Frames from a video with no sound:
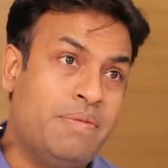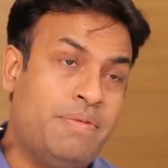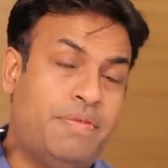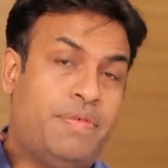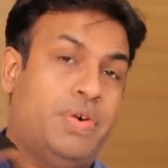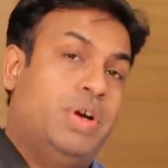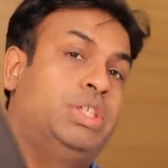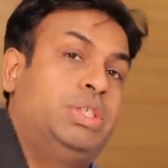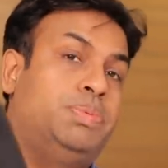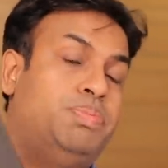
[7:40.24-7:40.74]

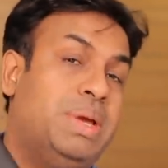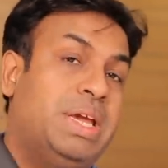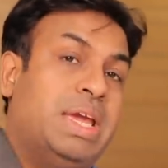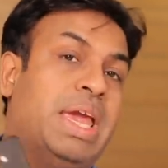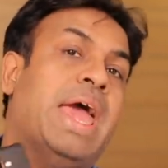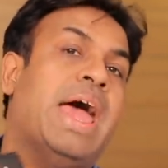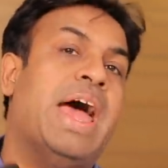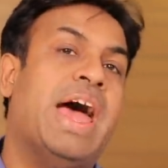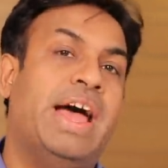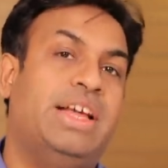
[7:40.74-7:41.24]
first
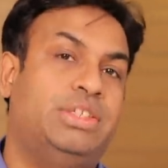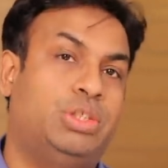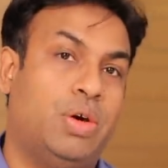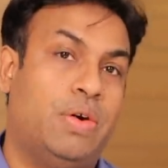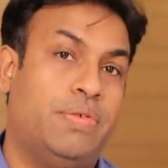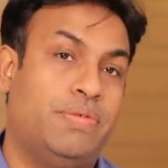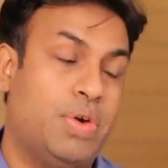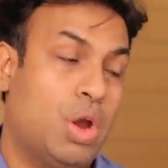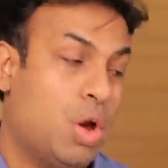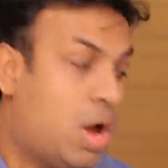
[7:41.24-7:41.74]
pick as
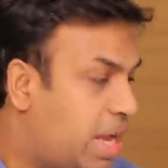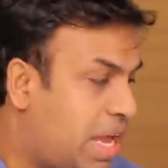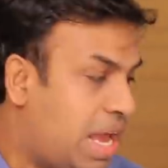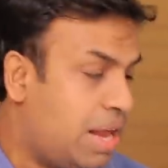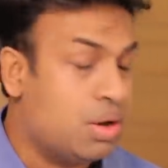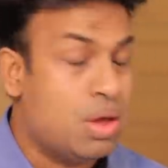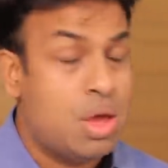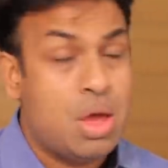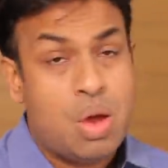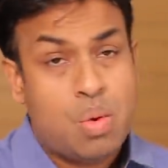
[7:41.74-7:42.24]
of now.
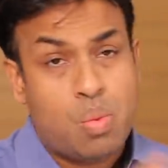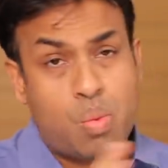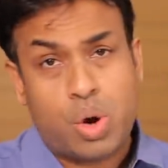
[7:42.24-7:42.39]
Again,